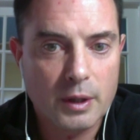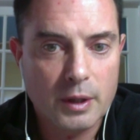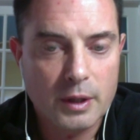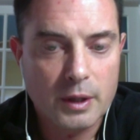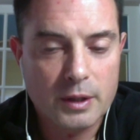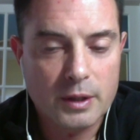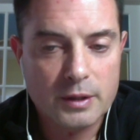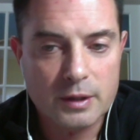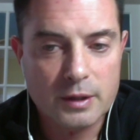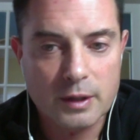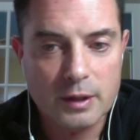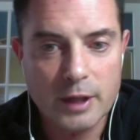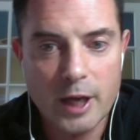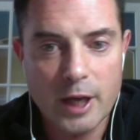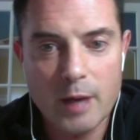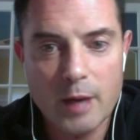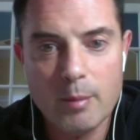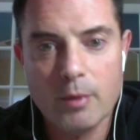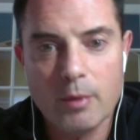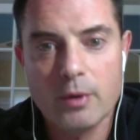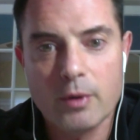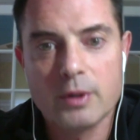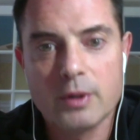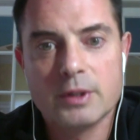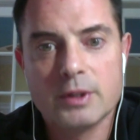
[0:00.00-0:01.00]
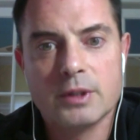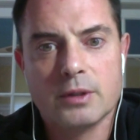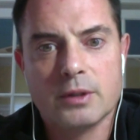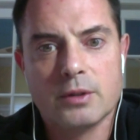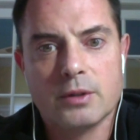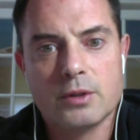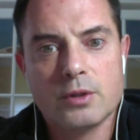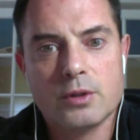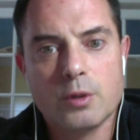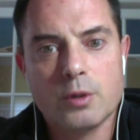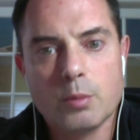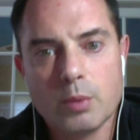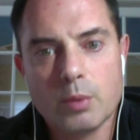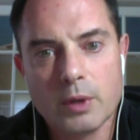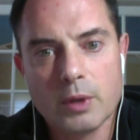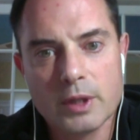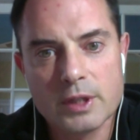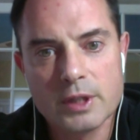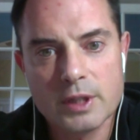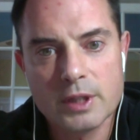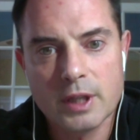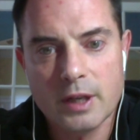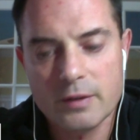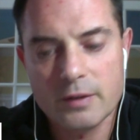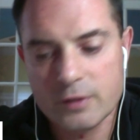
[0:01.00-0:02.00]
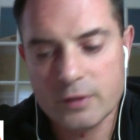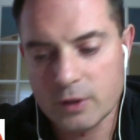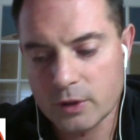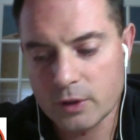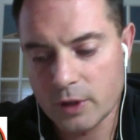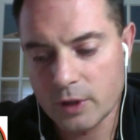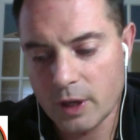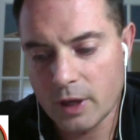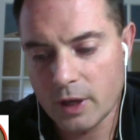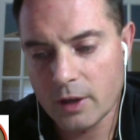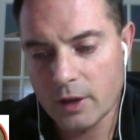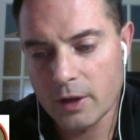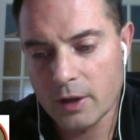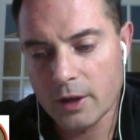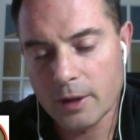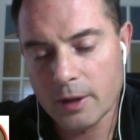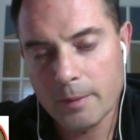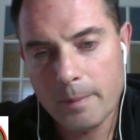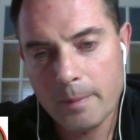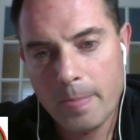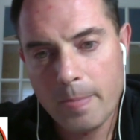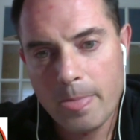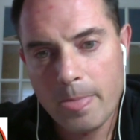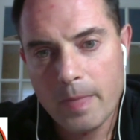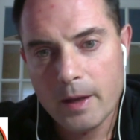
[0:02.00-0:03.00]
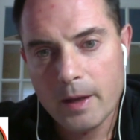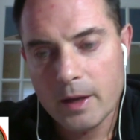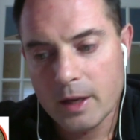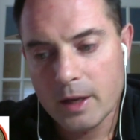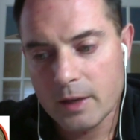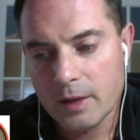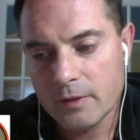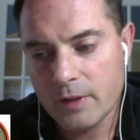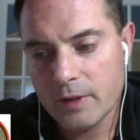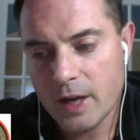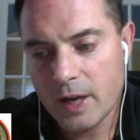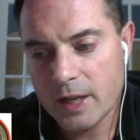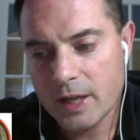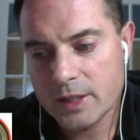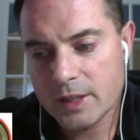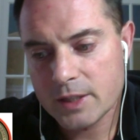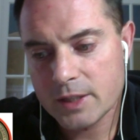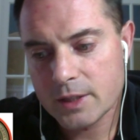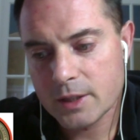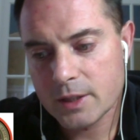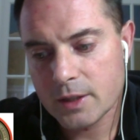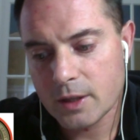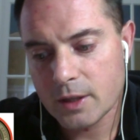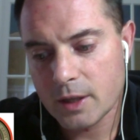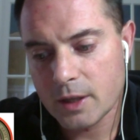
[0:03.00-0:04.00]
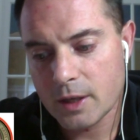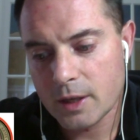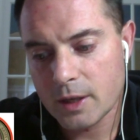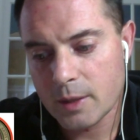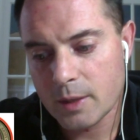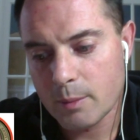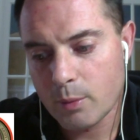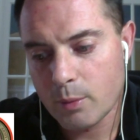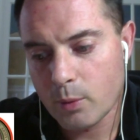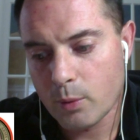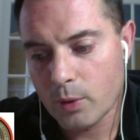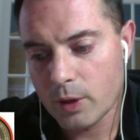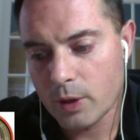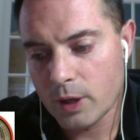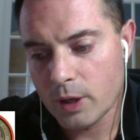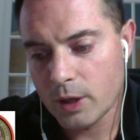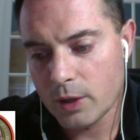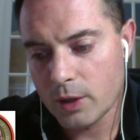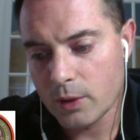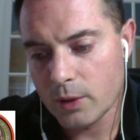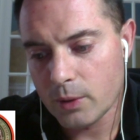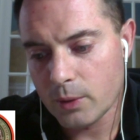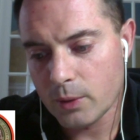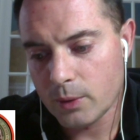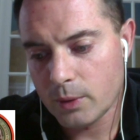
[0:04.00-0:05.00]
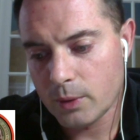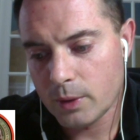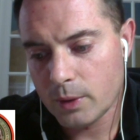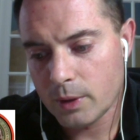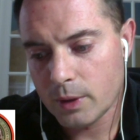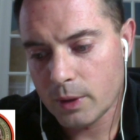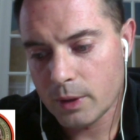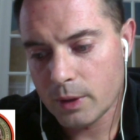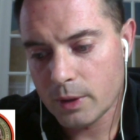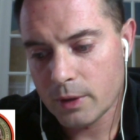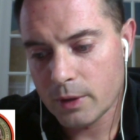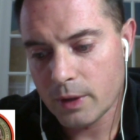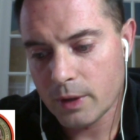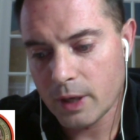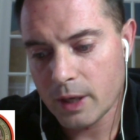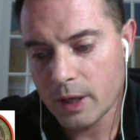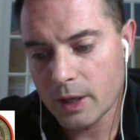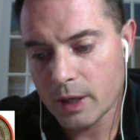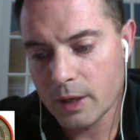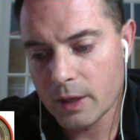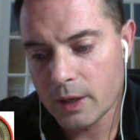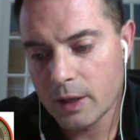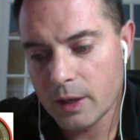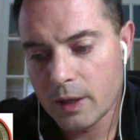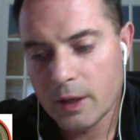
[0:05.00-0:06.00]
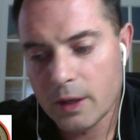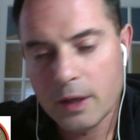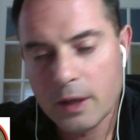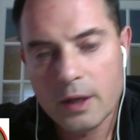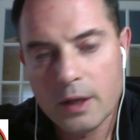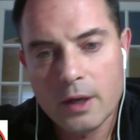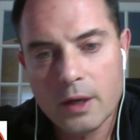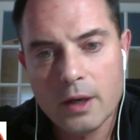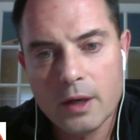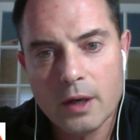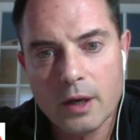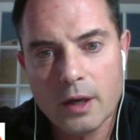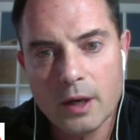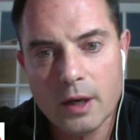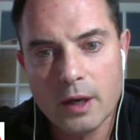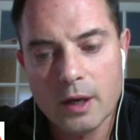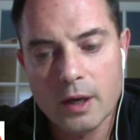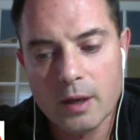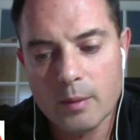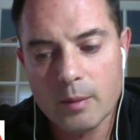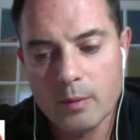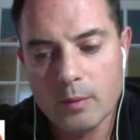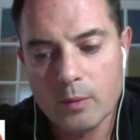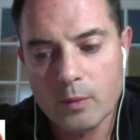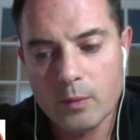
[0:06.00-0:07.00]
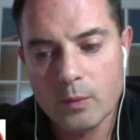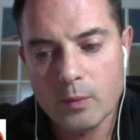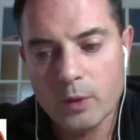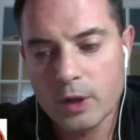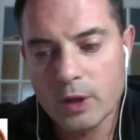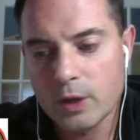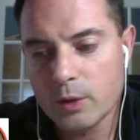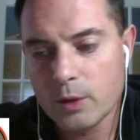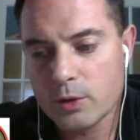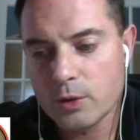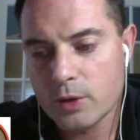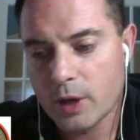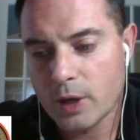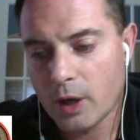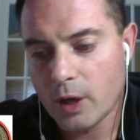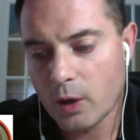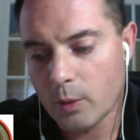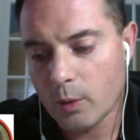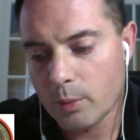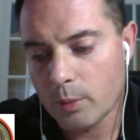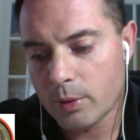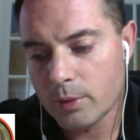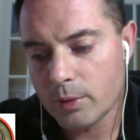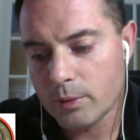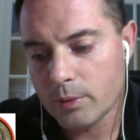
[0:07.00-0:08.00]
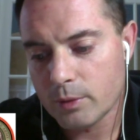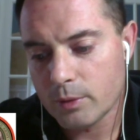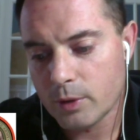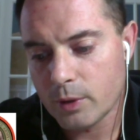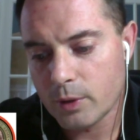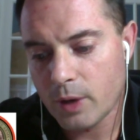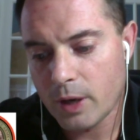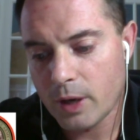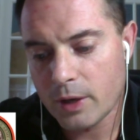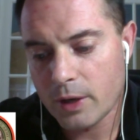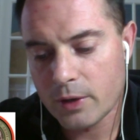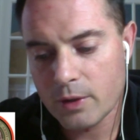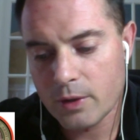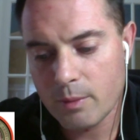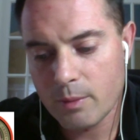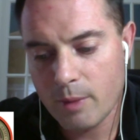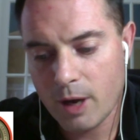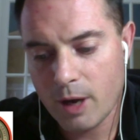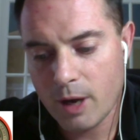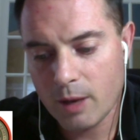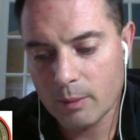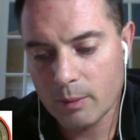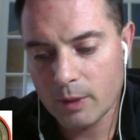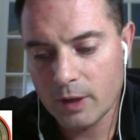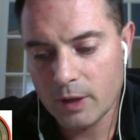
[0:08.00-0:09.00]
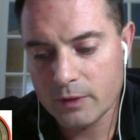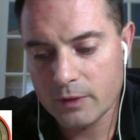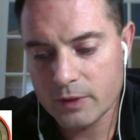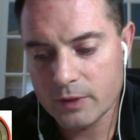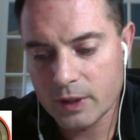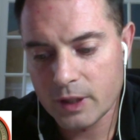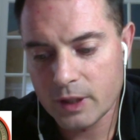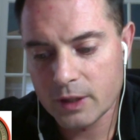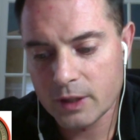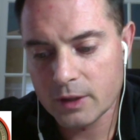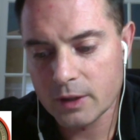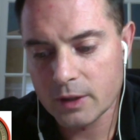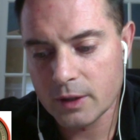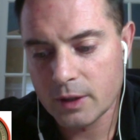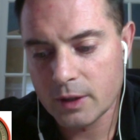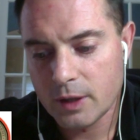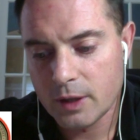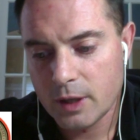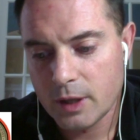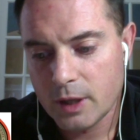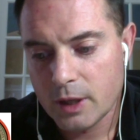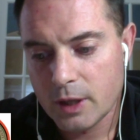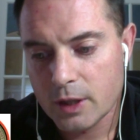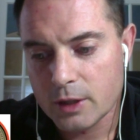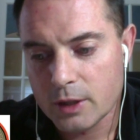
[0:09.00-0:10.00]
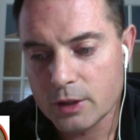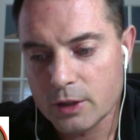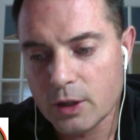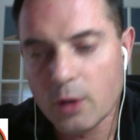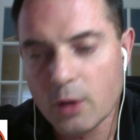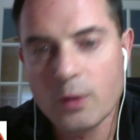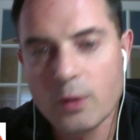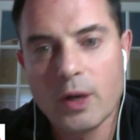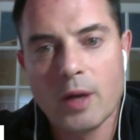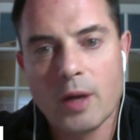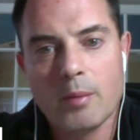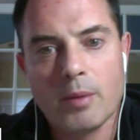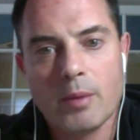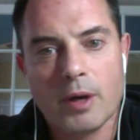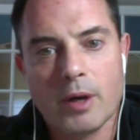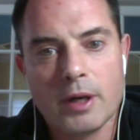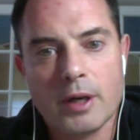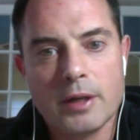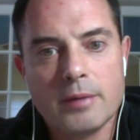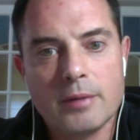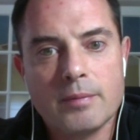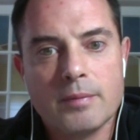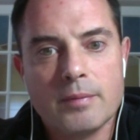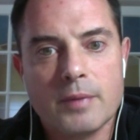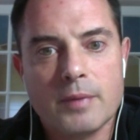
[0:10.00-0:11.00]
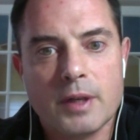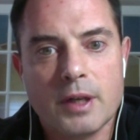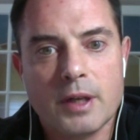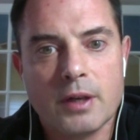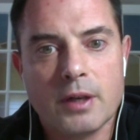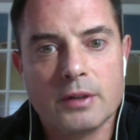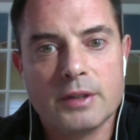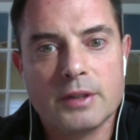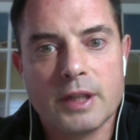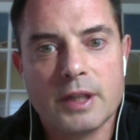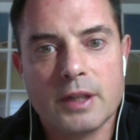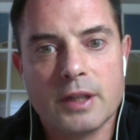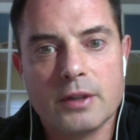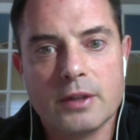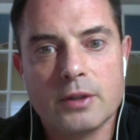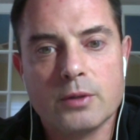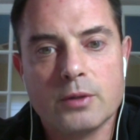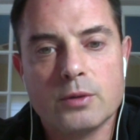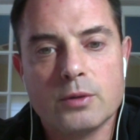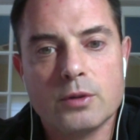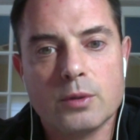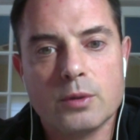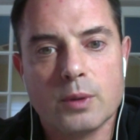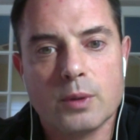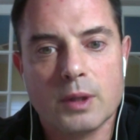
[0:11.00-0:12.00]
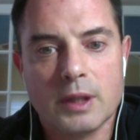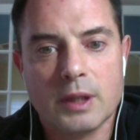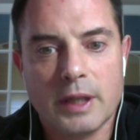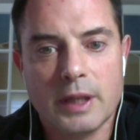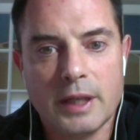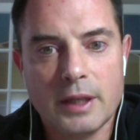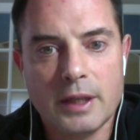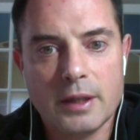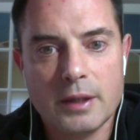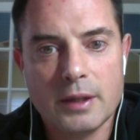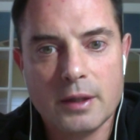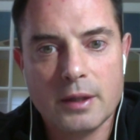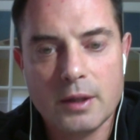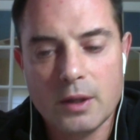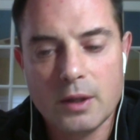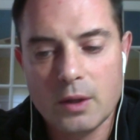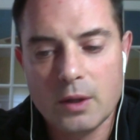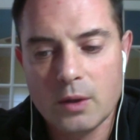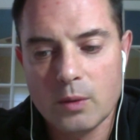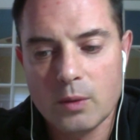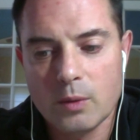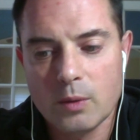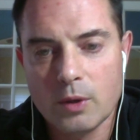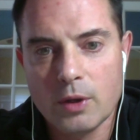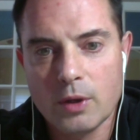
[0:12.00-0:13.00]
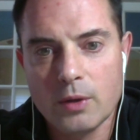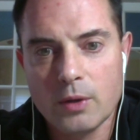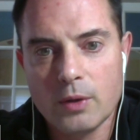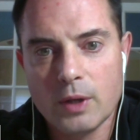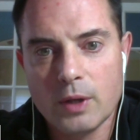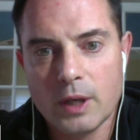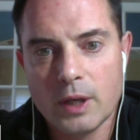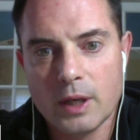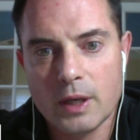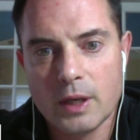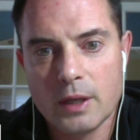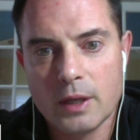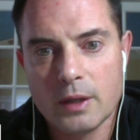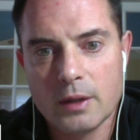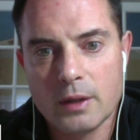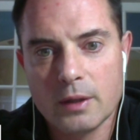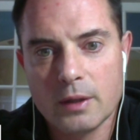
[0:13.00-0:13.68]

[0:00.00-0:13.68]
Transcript: to labor until there's no place left in your area. And if that's important to you, then we could use your help. Go down here in the bottom left and hit the donate button, and it'll take you to a link where you can